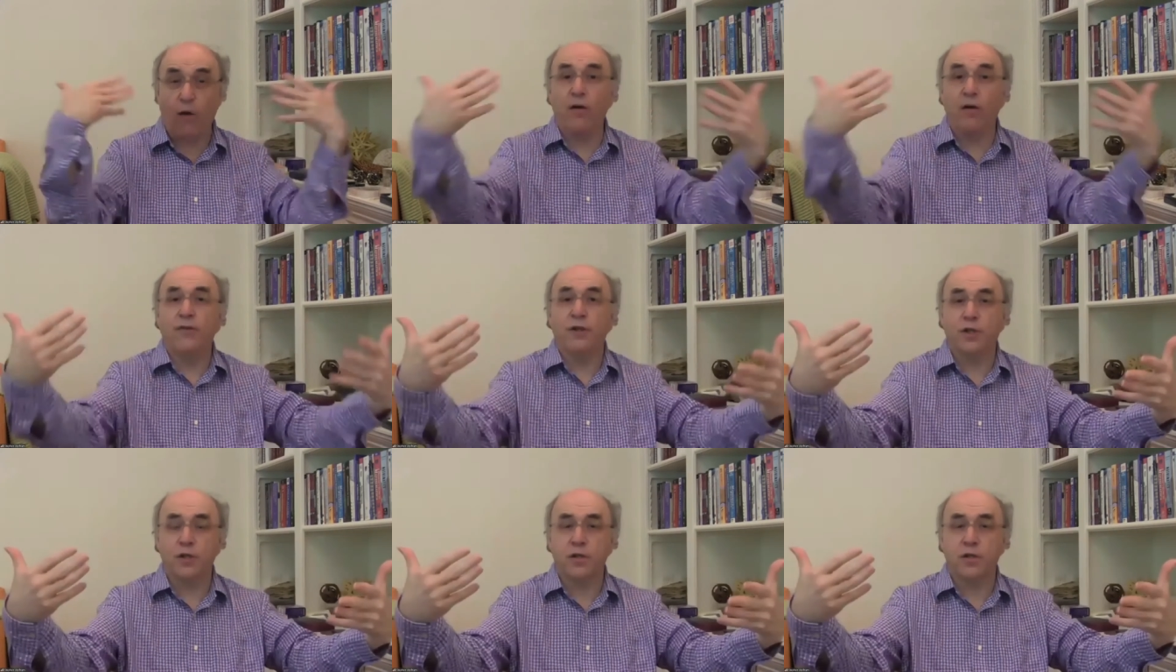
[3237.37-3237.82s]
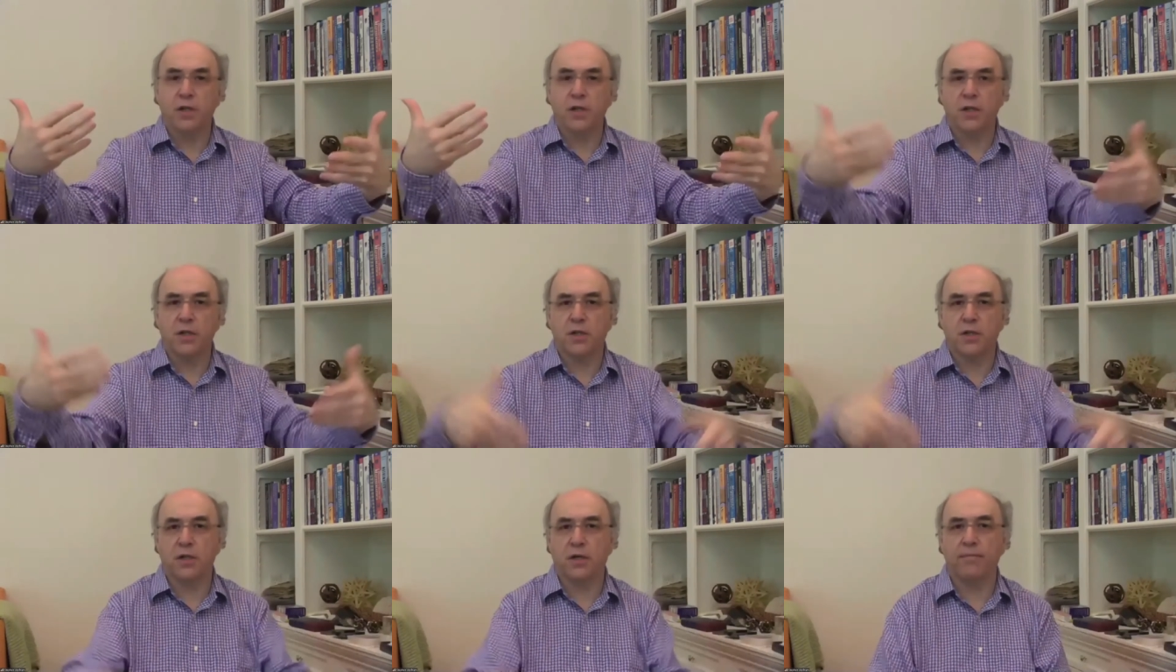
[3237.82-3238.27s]
vision
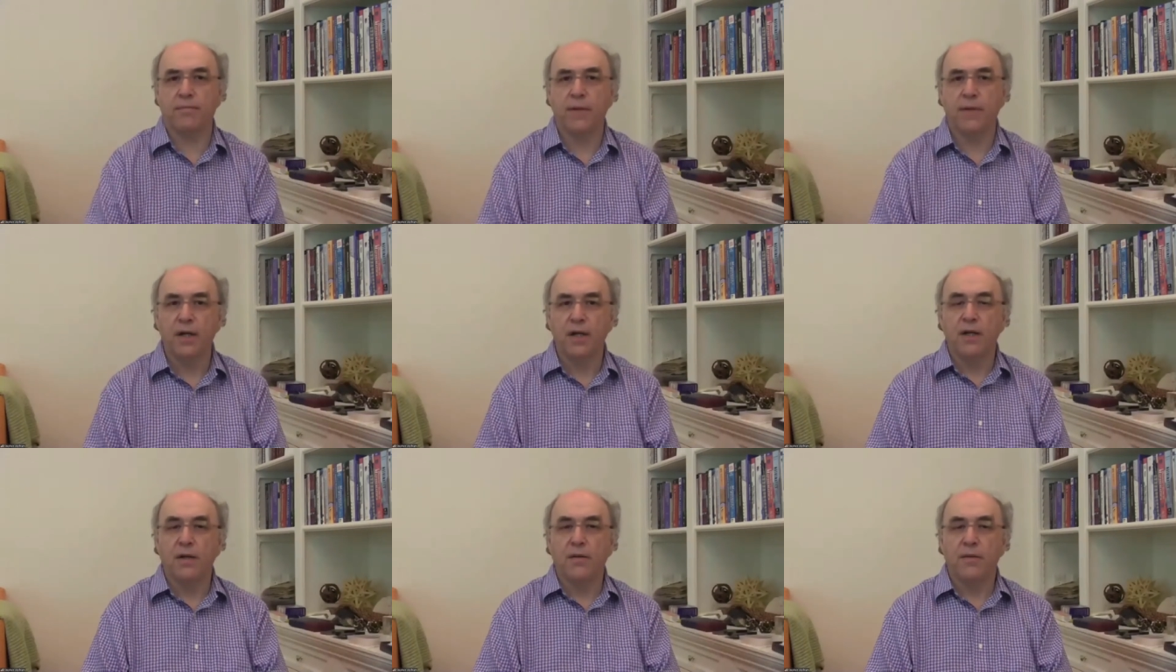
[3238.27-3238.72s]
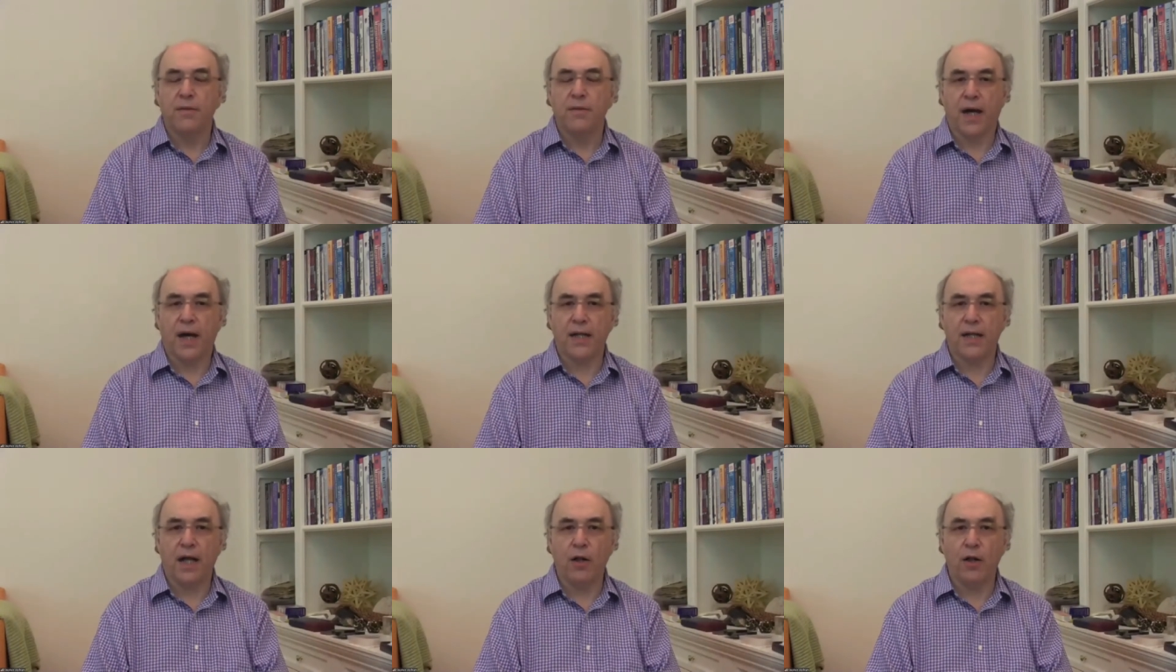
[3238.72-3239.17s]
system
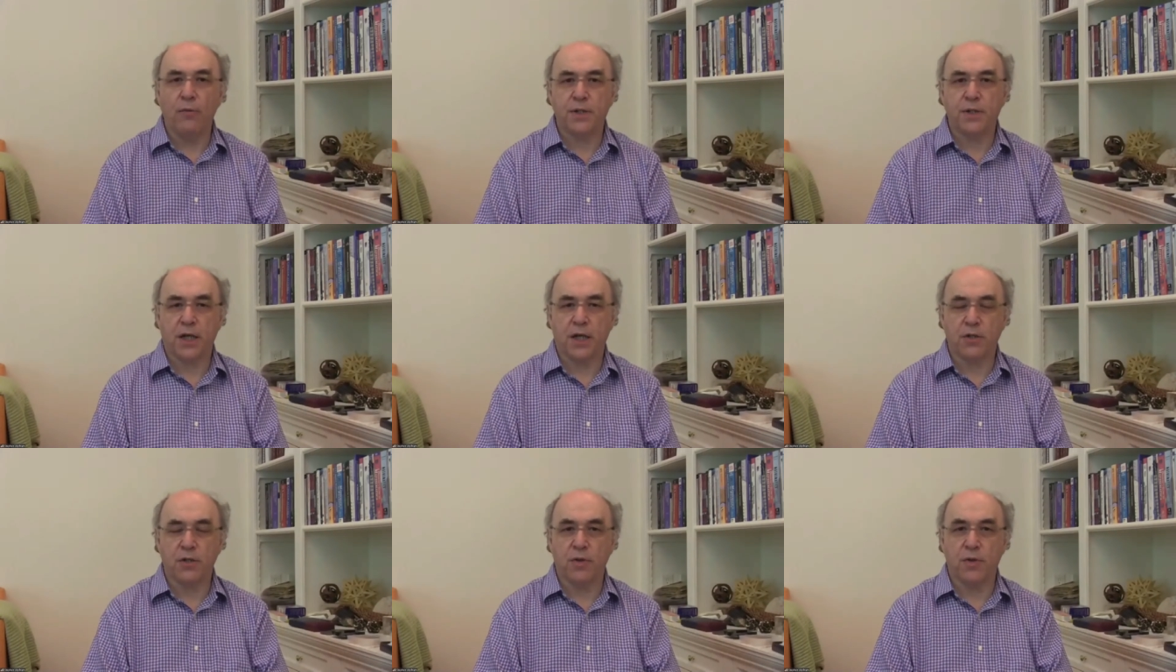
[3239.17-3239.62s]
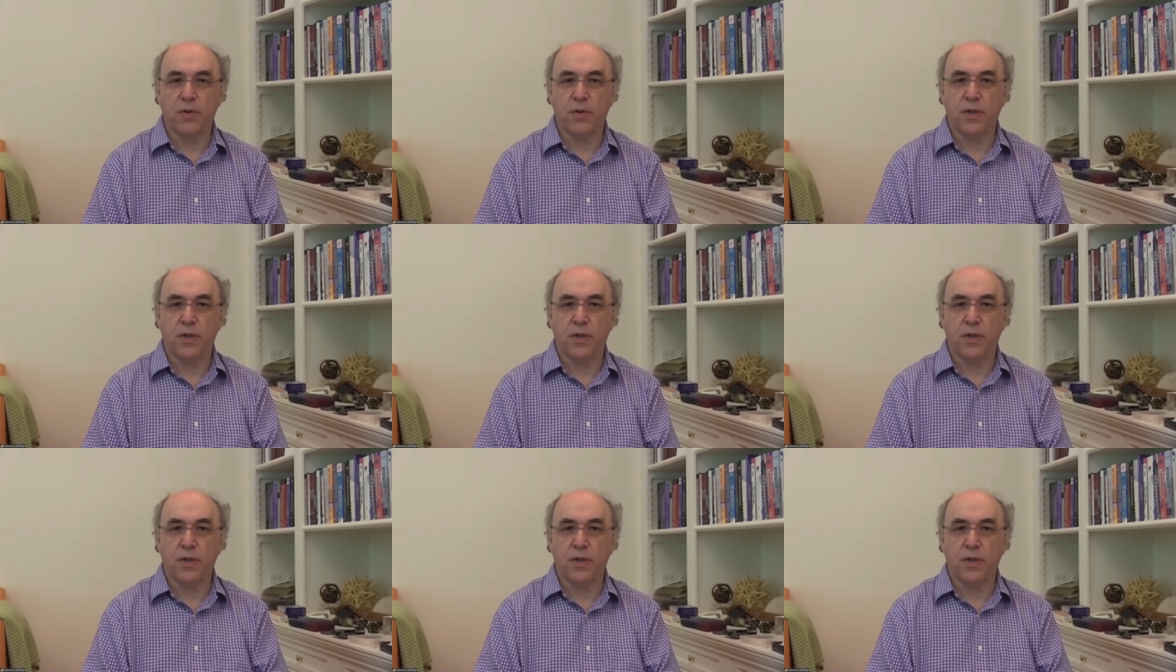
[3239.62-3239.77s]
that helps us with